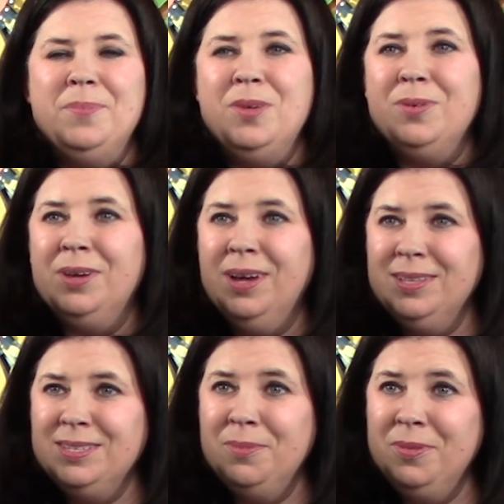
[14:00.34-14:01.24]
You can
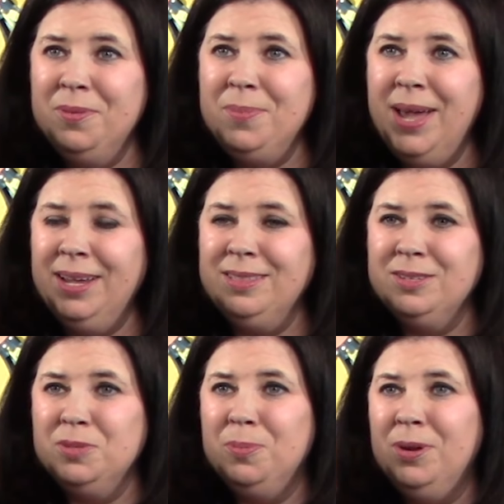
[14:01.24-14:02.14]
cut some of them back in the
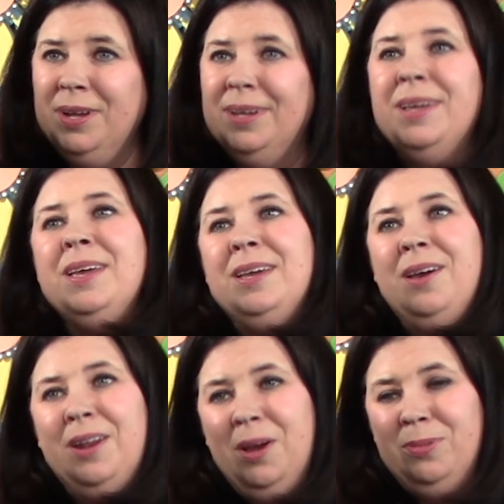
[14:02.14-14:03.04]
spring,
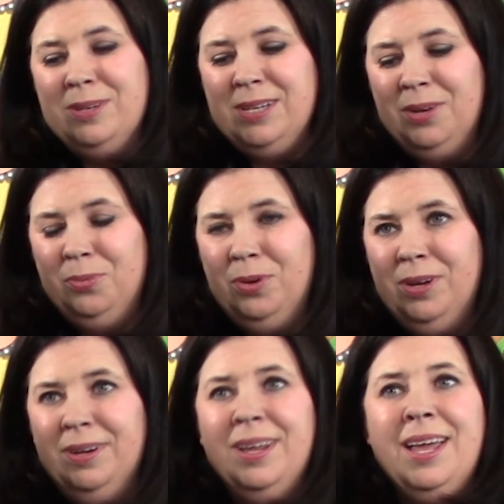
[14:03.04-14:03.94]
cut out the dead wood,